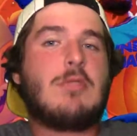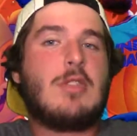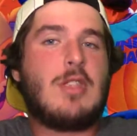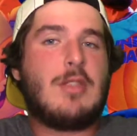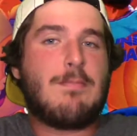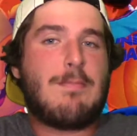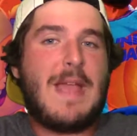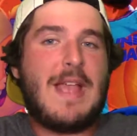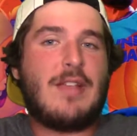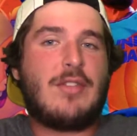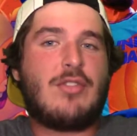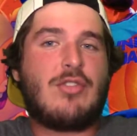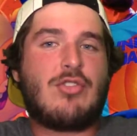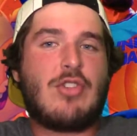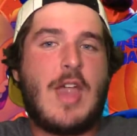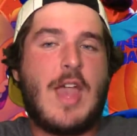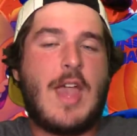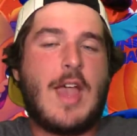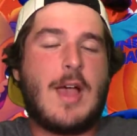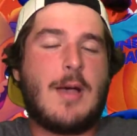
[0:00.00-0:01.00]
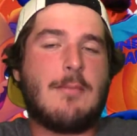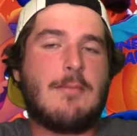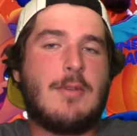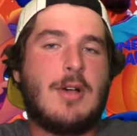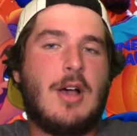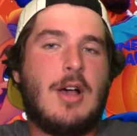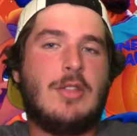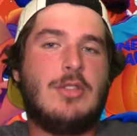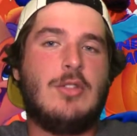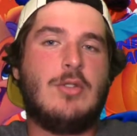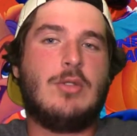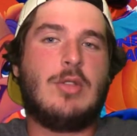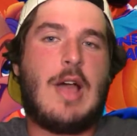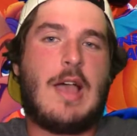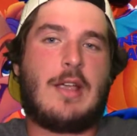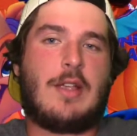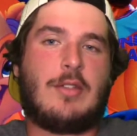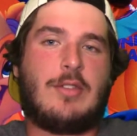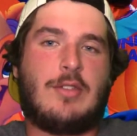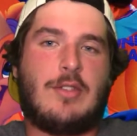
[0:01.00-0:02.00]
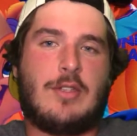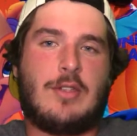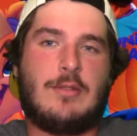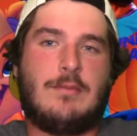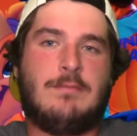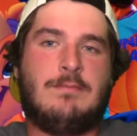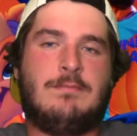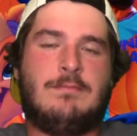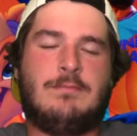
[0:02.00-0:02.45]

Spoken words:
Space Jam: A New Legacy.